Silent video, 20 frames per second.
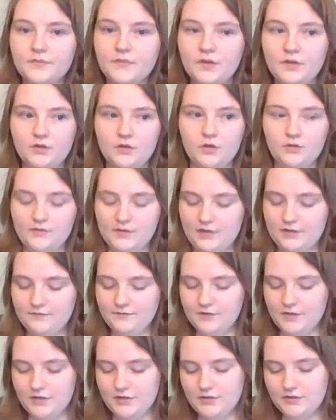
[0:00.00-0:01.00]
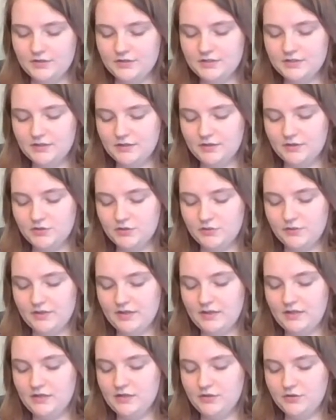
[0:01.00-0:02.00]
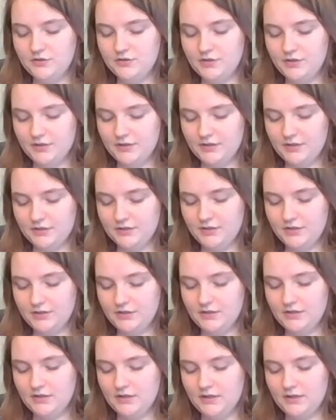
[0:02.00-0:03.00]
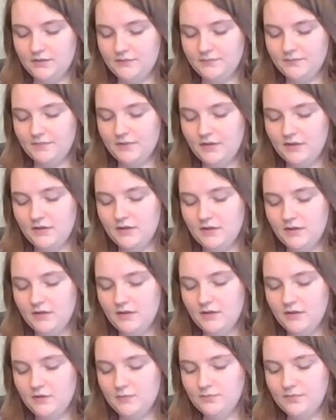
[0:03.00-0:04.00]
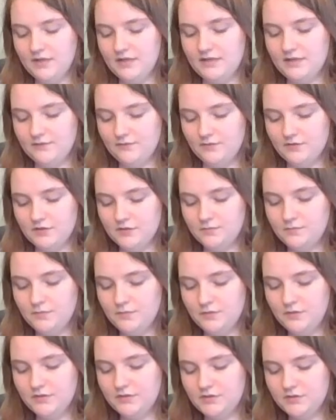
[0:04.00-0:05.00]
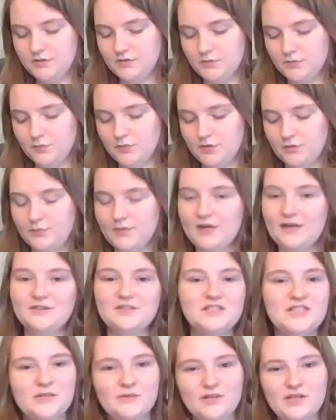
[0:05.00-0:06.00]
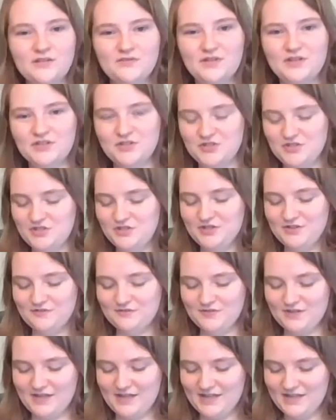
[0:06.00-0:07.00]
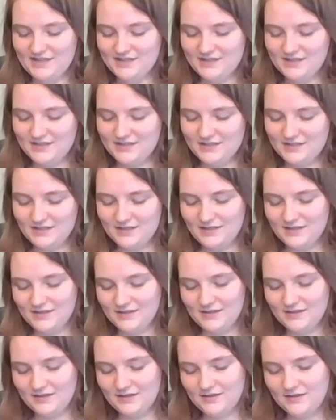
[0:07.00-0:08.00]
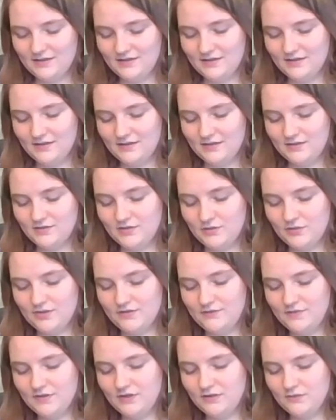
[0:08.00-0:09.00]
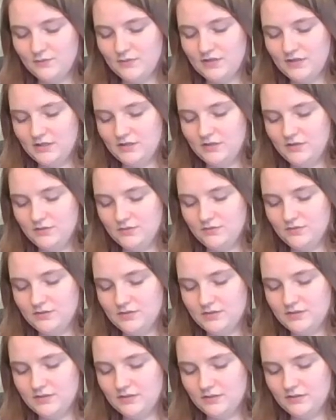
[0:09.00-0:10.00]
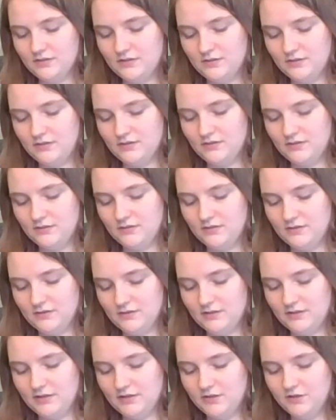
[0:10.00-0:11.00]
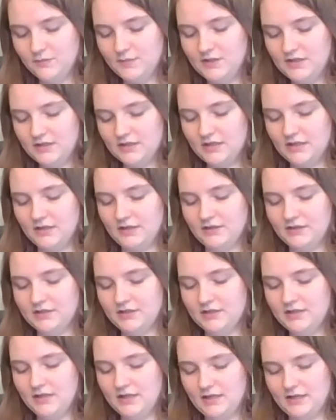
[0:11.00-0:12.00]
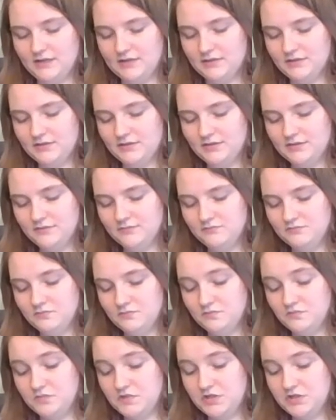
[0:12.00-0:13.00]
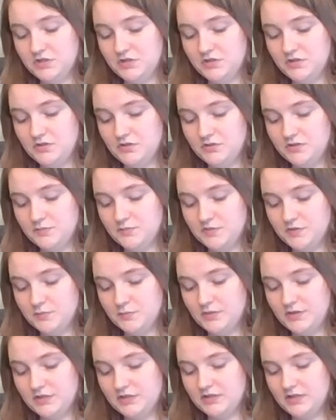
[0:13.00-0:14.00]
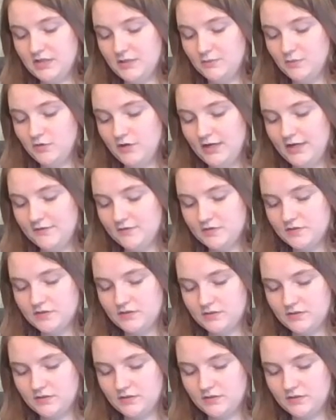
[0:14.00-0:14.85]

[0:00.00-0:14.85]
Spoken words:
go very far, you can still enjoy it in your yard. You can play different sports, just run around, see what adventures you can find. So I figured we could use a little bit of color and just do some springtime crafts.